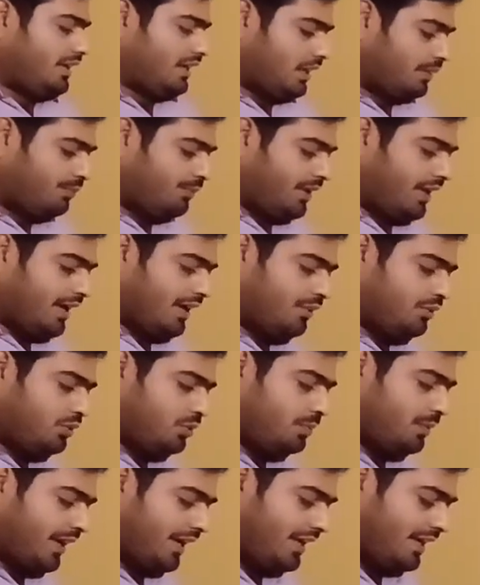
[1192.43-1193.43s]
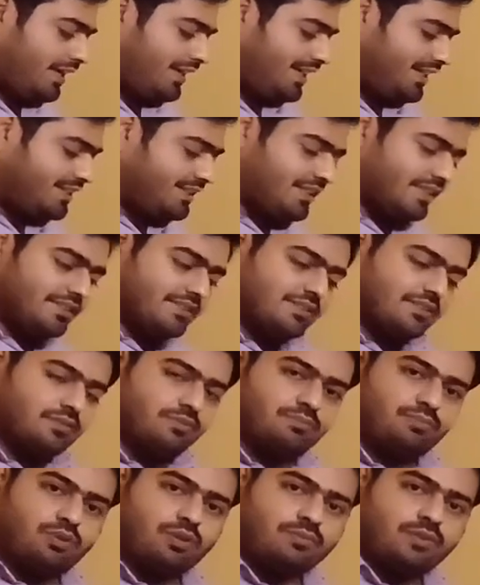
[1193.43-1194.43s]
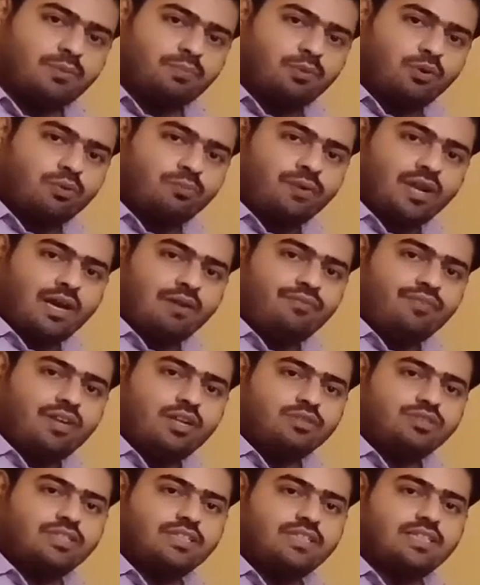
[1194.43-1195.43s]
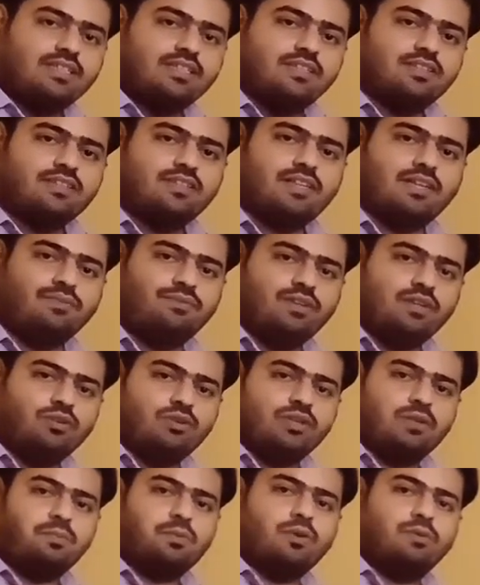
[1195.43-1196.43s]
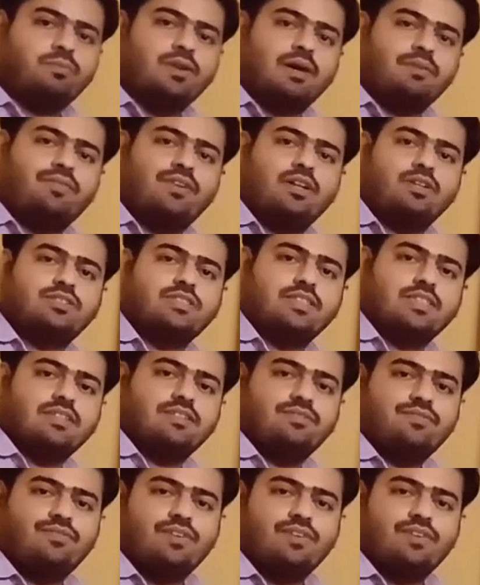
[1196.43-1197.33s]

If we have to find a distance from the formula of velocity, then we know the formula of velocity.